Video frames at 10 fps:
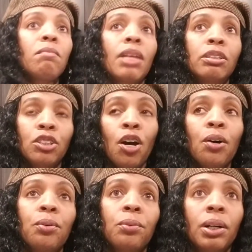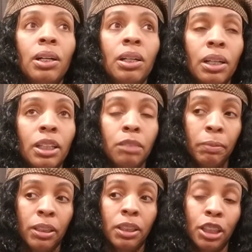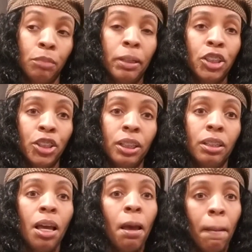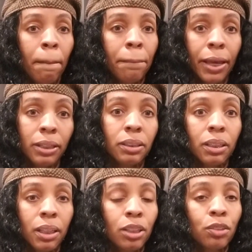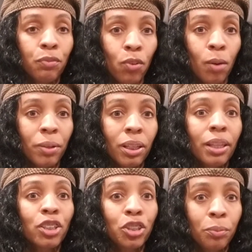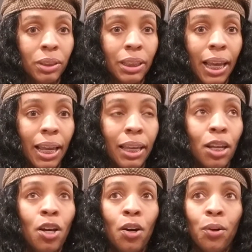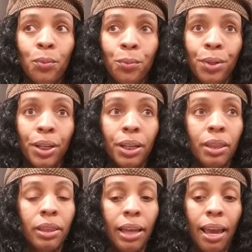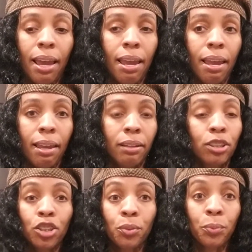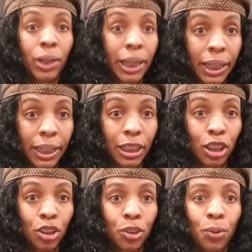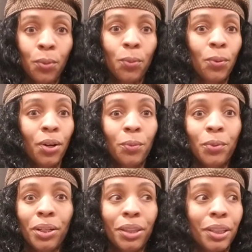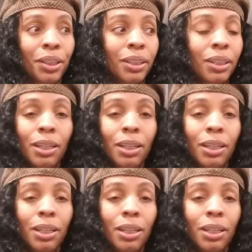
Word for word: So a suspension basically is a formula that you would take with a syringe or with a,